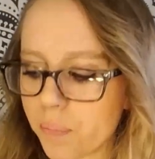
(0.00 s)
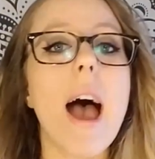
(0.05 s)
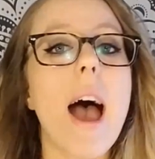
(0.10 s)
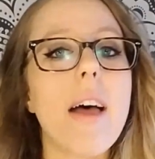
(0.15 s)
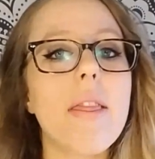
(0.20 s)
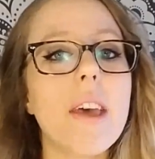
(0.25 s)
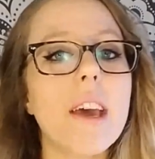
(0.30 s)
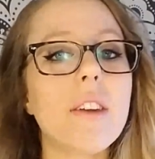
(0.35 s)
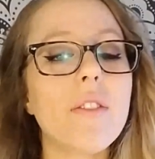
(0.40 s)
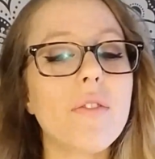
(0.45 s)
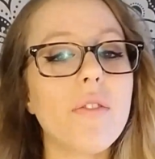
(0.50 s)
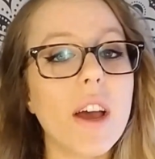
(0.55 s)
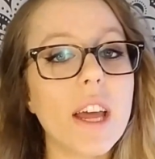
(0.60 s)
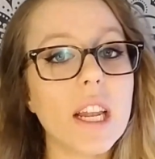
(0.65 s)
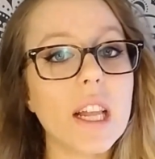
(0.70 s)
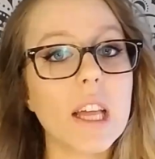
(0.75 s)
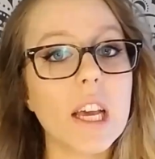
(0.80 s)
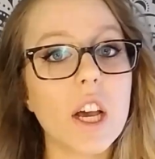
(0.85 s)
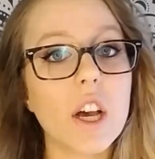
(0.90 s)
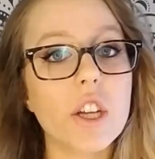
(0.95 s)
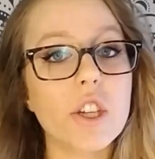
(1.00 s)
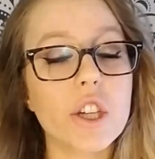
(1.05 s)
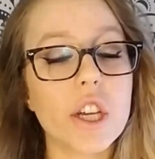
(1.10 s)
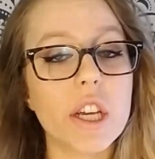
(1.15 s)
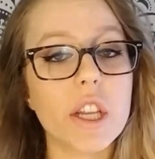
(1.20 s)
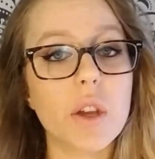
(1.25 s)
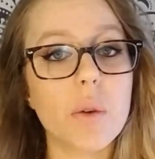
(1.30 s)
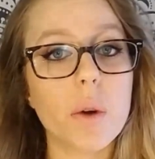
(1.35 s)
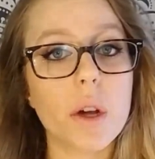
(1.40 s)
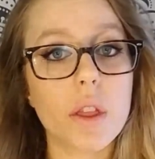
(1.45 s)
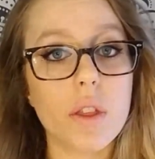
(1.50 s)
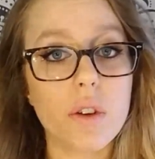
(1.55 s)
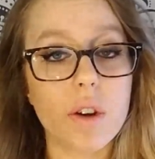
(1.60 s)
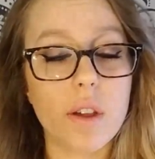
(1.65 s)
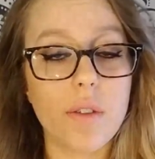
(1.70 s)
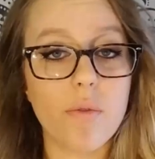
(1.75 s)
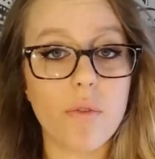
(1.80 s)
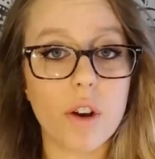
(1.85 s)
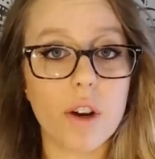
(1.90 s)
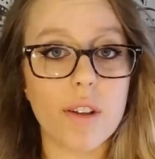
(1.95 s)
And then finally on January
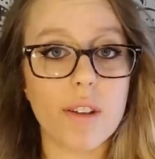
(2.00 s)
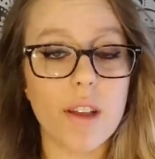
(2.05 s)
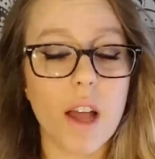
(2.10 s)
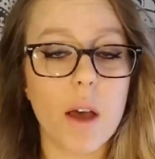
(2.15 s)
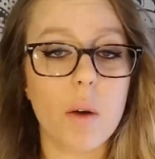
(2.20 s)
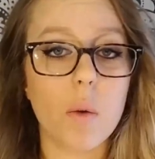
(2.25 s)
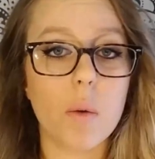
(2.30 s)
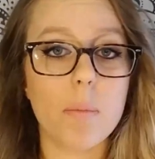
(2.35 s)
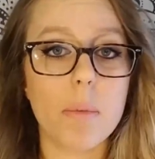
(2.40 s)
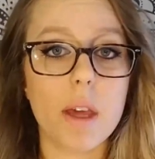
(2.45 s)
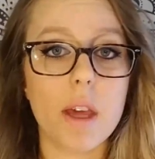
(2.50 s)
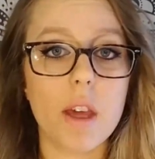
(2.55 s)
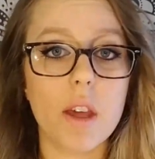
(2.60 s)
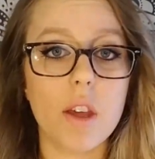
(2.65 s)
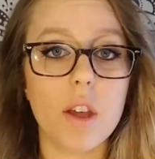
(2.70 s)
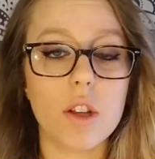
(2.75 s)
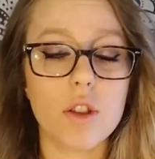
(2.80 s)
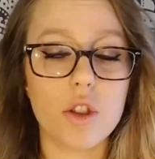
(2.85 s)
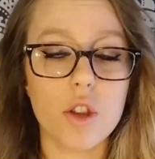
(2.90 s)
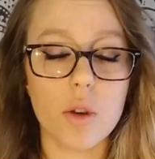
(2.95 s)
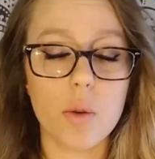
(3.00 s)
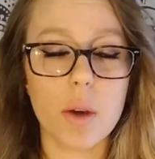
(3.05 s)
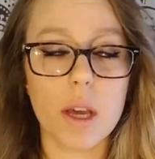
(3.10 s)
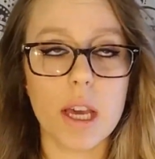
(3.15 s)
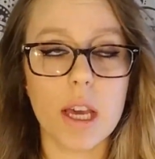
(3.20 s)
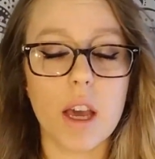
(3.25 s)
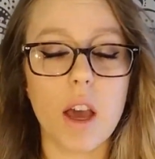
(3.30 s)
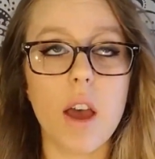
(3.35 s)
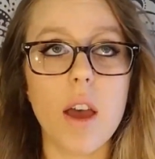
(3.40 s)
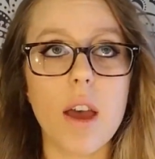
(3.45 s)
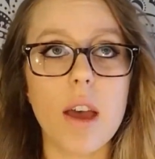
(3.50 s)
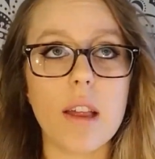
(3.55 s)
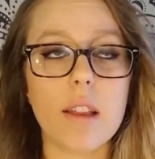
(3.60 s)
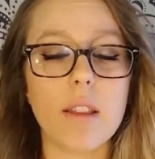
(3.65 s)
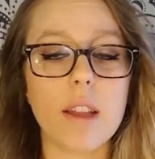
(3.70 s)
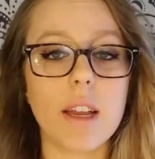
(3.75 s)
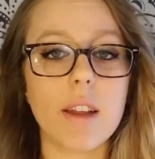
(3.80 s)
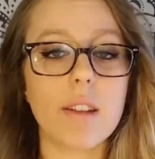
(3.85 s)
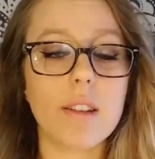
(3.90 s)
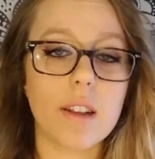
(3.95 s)
31st, I will be doing
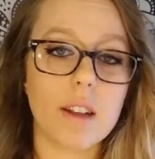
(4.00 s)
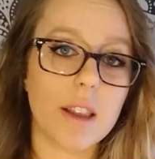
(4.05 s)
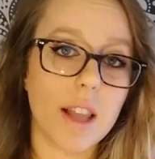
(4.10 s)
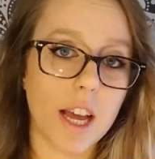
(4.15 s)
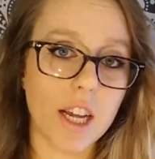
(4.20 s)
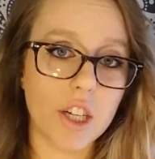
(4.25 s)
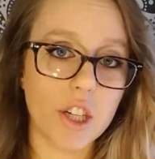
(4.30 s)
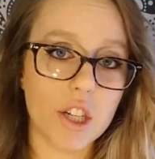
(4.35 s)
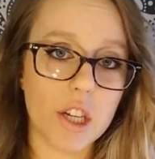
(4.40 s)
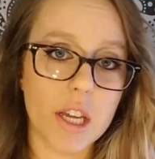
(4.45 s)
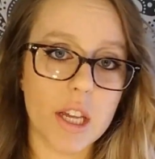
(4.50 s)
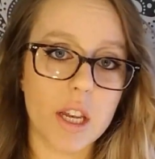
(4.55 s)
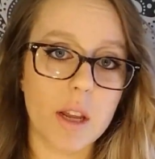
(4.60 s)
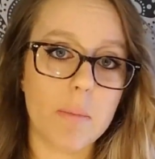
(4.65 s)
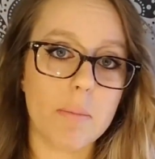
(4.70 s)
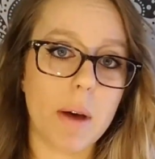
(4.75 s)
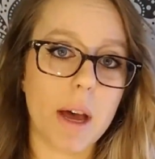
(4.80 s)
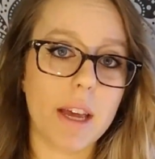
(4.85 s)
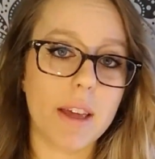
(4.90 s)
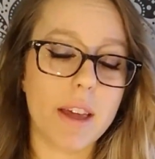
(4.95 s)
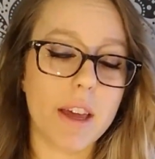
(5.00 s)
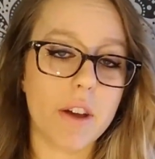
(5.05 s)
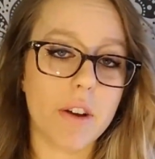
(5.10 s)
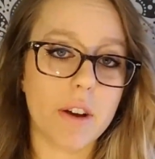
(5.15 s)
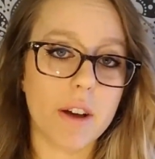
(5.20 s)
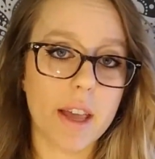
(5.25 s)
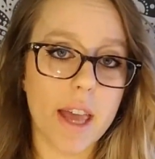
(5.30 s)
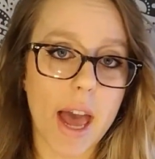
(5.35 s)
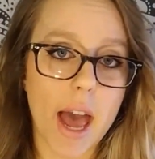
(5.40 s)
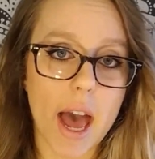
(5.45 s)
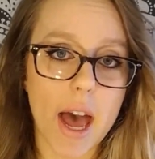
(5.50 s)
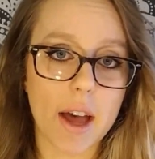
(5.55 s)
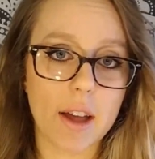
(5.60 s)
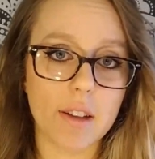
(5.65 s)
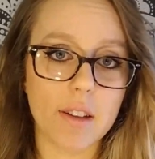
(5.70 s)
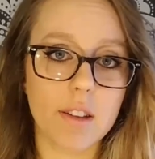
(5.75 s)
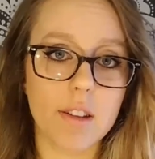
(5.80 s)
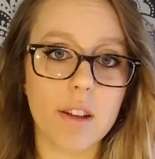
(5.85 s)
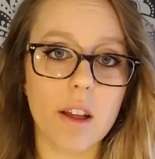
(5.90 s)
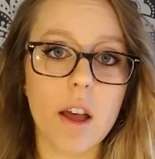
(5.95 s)
the Selection by Kira
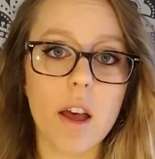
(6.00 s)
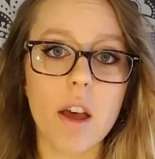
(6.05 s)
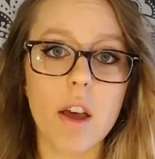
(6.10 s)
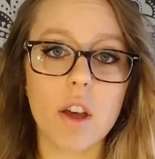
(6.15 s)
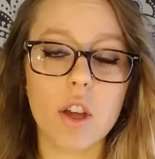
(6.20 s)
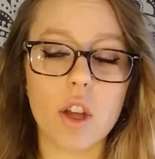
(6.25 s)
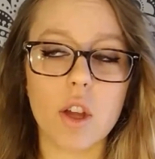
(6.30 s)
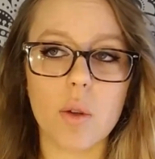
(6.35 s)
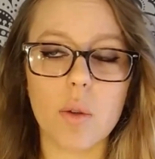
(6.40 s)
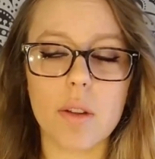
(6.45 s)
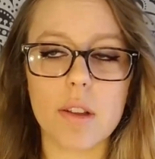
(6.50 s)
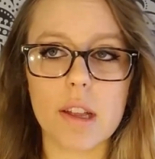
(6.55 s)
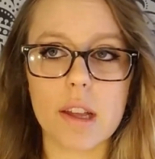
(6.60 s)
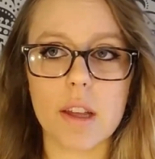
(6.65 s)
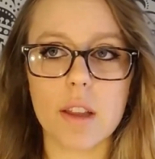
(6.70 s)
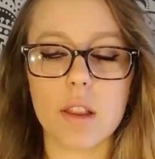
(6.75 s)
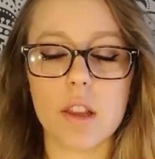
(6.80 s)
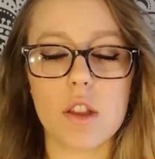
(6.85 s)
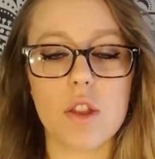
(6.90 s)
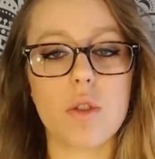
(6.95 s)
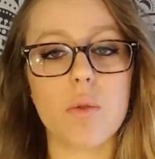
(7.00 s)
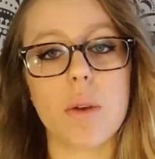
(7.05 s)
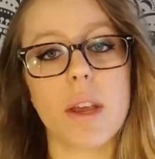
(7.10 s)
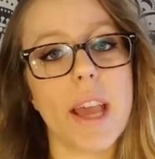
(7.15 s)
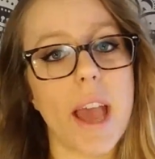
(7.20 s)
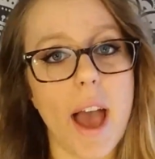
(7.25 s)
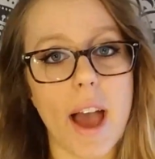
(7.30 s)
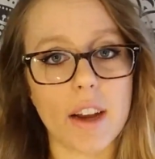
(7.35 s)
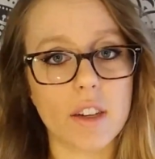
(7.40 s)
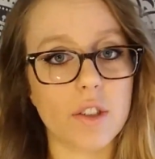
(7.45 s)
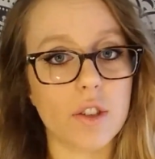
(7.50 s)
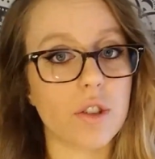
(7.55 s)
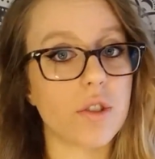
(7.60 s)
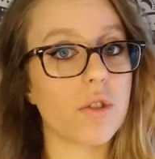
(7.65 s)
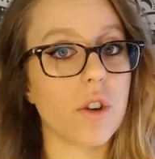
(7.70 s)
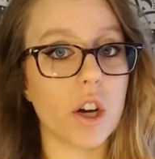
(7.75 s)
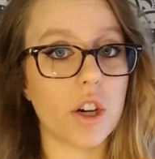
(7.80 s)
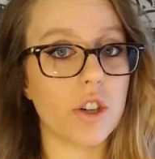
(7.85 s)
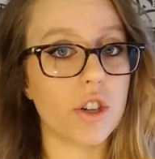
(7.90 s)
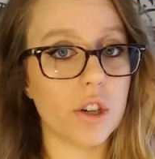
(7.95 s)
Cass using the 3-act
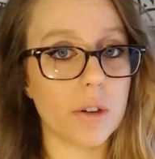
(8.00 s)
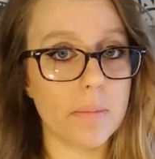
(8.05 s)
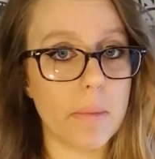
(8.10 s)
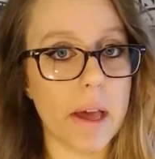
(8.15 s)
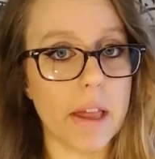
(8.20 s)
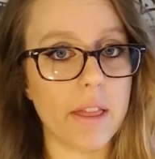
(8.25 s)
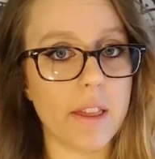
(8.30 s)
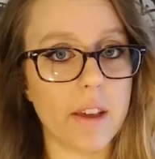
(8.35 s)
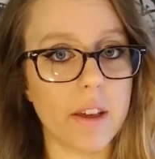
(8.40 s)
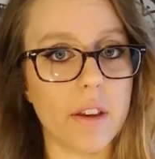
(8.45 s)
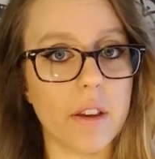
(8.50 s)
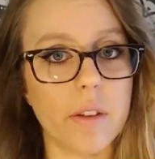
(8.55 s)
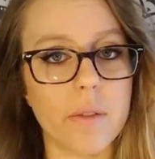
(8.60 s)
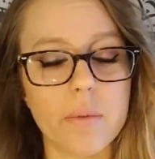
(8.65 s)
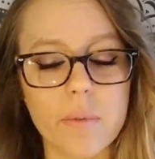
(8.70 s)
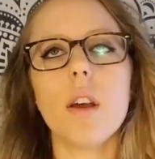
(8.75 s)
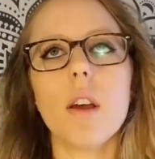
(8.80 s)
structure method.